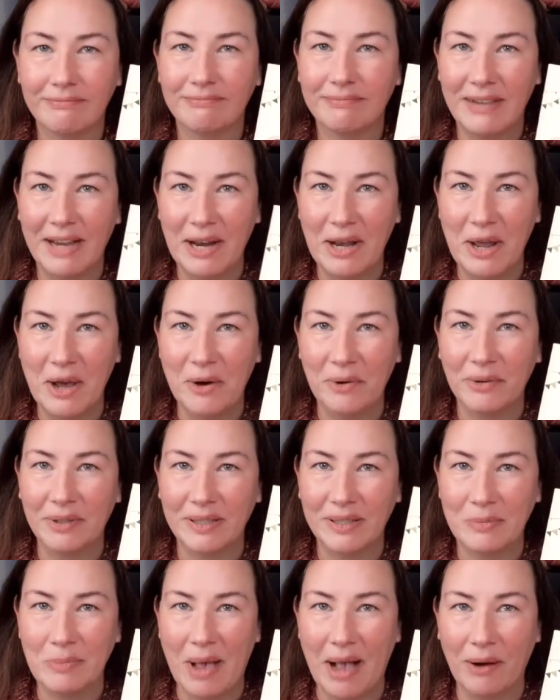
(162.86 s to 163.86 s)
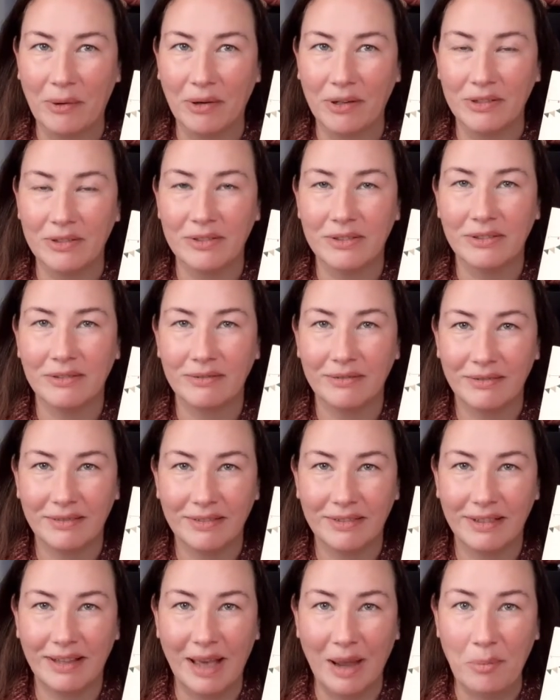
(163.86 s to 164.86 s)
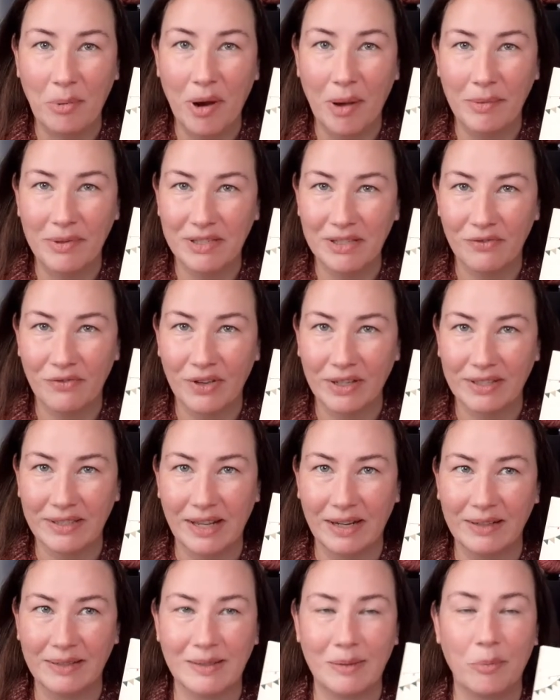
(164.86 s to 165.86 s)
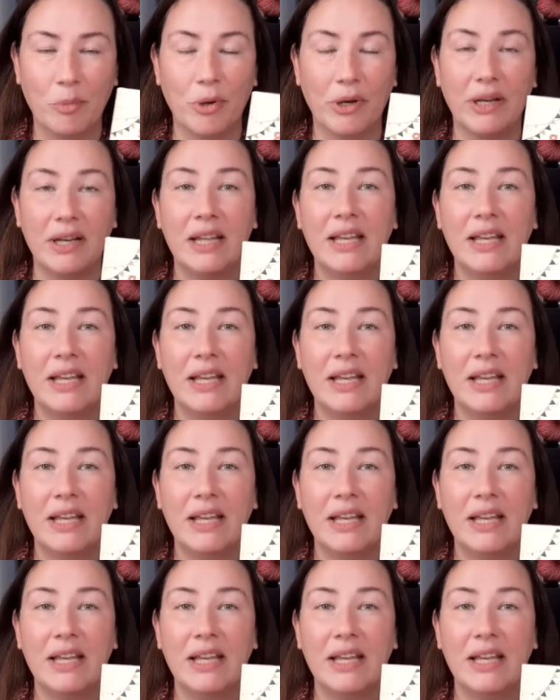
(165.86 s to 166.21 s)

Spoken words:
I know, it's backwards. I promise to fix that at some point.